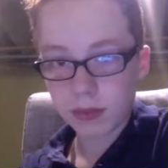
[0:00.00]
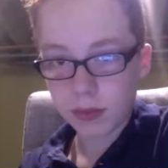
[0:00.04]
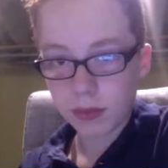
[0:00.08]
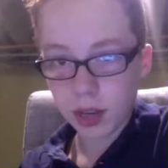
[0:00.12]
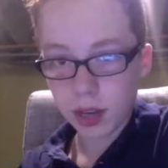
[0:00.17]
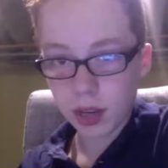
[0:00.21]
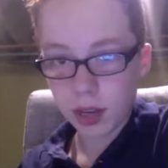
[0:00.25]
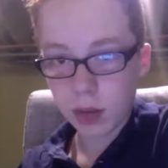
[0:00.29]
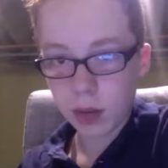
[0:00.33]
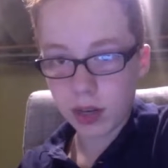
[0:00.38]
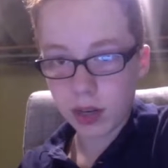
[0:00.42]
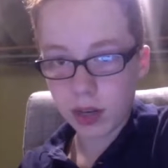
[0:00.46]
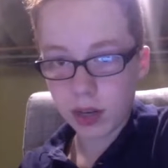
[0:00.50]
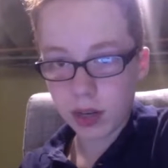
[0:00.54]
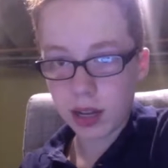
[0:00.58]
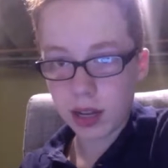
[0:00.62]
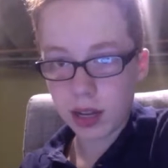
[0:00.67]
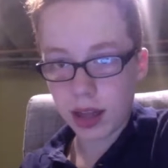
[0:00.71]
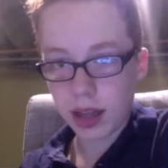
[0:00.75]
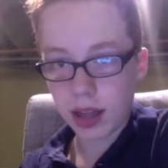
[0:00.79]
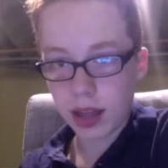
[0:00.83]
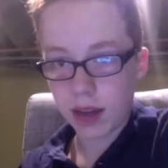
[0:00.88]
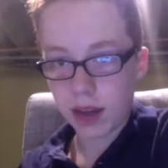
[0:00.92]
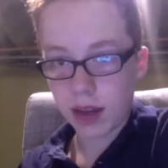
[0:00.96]
did
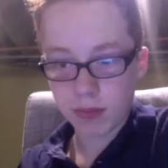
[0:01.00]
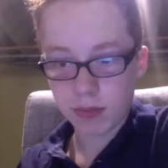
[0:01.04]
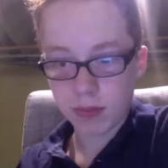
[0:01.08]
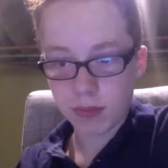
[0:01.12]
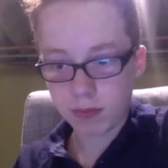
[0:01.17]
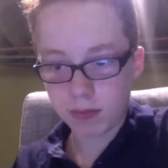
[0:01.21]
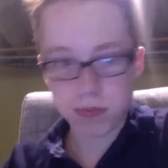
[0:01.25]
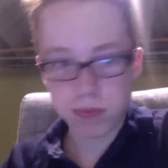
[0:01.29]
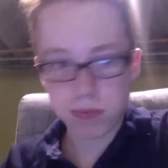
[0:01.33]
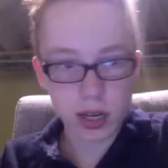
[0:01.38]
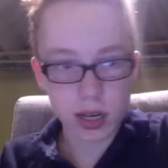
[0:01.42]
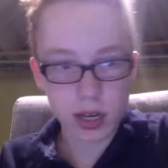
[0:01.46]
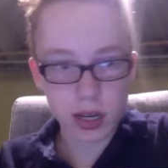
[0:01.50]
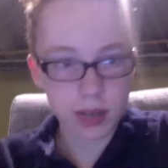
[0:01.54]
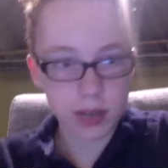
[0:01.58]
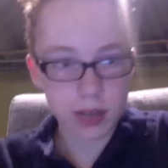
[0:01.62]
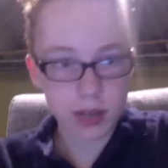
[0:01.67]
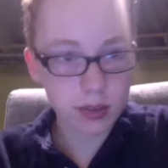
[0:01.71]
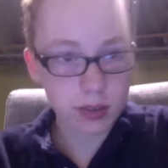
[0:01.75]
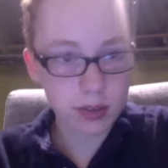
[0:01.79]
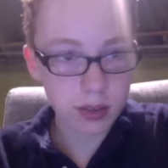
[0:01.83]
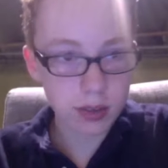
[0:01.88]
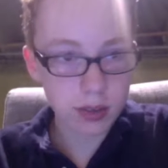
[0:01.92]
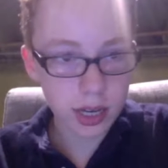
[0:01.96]
that, but
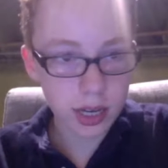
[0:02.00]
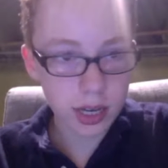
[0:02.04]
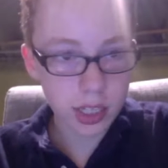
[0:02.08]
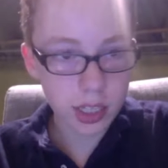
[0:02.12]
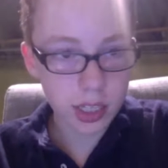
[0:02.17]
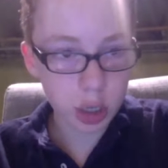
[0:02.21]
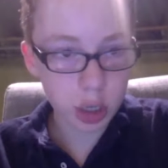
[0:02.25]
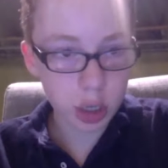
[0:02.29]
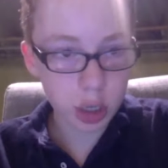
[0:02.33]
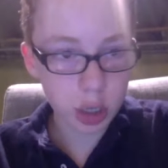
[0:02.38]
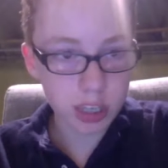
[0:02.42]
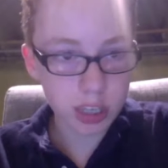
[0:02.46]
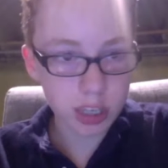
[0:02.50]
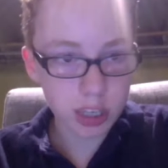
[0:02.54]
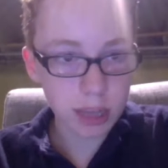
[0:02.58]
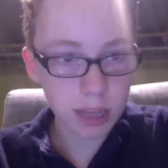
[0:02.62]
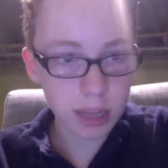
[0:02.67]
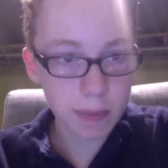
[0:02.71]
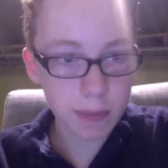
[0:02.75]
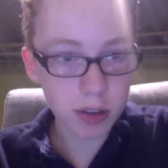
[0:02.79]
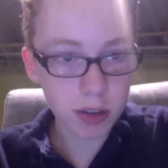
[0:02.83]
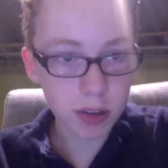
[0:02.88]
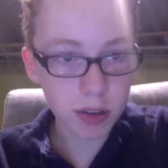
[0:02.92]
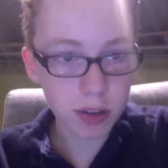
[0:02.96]
it's using the
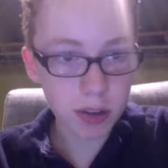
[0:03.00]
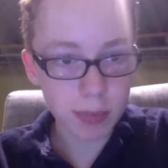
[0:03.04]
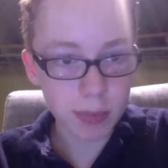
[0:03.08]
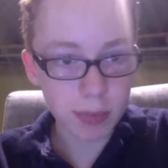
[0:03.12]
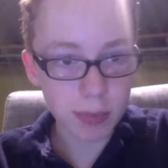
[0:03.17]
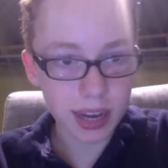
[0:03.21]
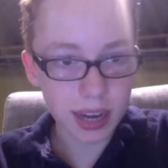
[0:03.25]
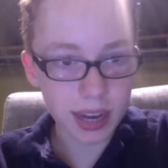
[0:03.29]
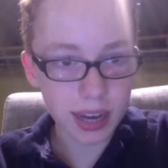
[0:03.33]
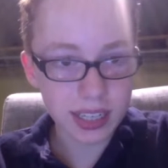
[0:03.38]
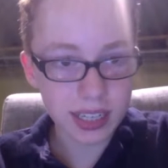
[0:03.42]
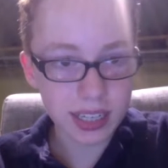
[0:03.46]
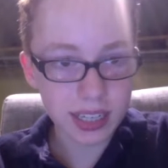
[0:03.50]
built-in mic,